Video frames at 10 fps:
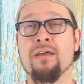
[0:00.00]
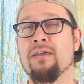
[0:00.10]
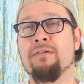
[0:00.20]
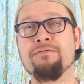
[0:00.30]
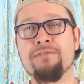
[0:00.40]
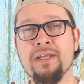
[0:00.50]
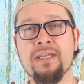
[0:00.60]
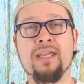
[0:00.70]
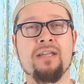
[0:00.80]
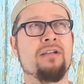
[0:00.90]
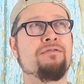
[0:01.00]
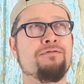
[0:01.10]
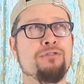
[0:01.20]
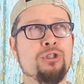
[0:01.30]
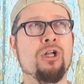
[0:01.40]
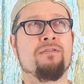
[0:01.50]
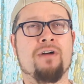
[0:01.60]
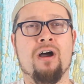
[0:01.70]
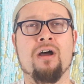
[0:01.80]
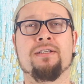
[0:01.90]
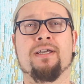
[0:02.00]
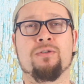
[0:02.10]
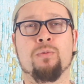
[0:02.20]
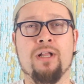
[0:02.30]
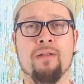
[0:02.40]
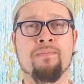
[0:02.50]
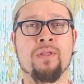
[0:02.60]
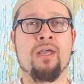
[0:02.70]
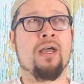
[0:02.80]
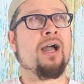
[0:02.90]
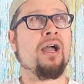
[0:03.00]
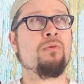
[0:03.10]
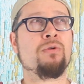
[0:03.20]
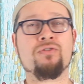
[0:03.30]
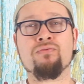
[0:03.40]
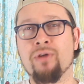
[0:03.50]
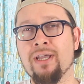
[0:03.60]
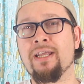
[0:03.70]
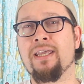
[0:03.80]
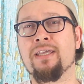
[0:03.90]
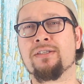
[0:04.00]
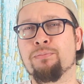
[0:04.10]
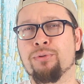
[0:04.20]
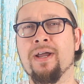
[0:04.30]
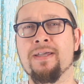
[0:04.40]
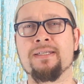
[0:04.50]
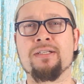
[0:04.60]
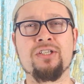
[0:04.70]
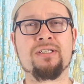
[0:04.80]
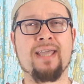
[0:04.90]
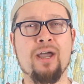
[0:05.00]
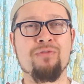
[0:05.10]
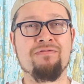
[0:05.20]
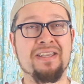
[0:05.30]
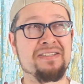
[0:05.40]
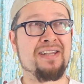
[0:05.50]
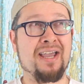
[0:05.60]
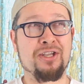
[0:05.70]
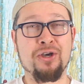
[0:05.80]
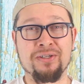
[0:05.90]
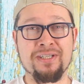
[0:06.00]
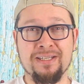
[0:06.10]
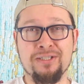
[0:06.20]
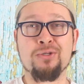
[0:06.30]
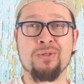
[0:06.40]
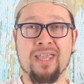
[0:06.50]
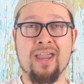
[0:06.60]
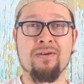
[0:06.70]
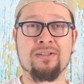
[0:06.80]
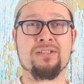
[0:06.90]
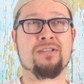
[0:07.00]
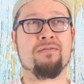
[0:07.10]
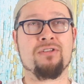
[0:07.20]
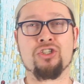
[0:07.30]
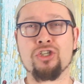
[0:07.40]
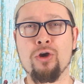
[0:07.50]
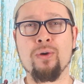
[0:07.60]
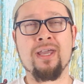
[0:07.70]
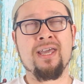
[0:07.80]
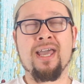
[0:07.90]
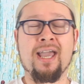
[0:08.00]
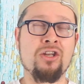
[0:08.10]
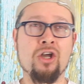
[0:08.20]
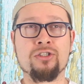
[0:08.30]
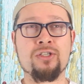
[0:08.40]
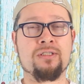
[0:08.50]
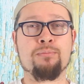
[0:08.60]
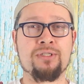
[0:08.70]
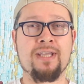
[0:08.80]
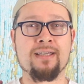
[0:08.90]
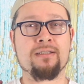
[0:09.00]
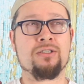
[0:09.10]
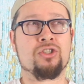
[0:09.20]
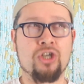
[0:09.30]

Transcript: They are funny and yet full of heart as well. I was really surprised at just how invested I got into the characters of the show, and not just the protagonist